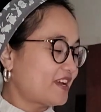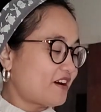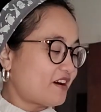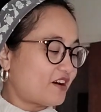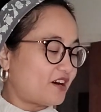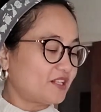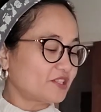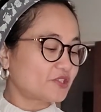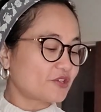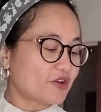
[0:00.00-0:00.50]

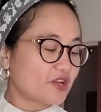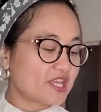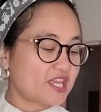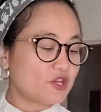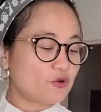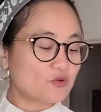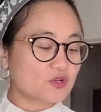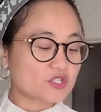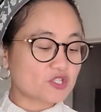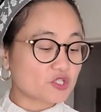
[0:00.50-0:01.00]
Although he
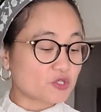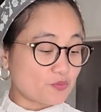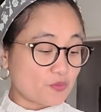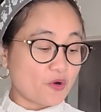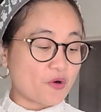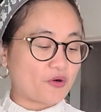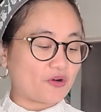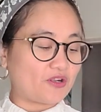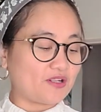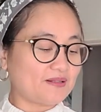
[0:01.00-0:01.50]
was
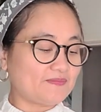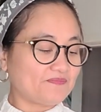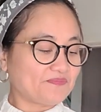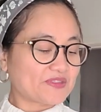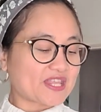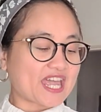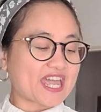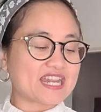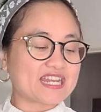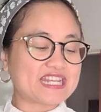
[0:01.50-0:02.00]
small
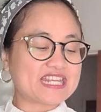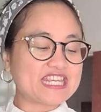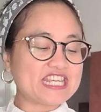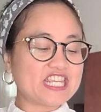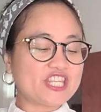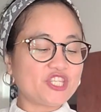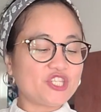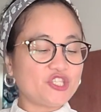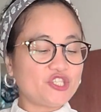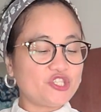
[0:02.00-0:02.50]
and he
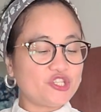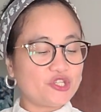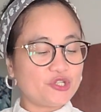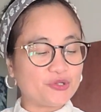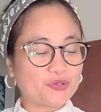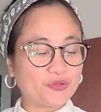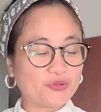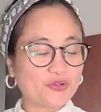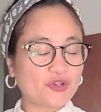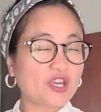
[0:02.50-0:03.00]

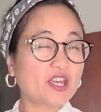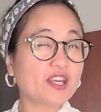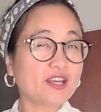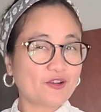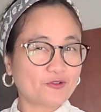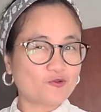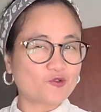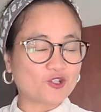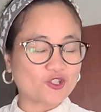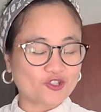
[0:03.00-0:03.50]
knew it
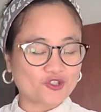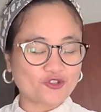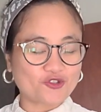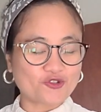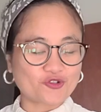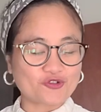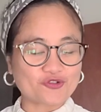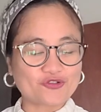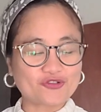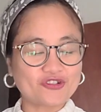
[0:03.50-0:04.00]
was
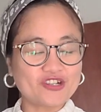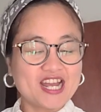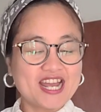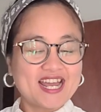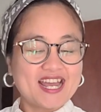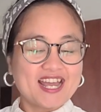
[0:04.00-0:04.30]
true,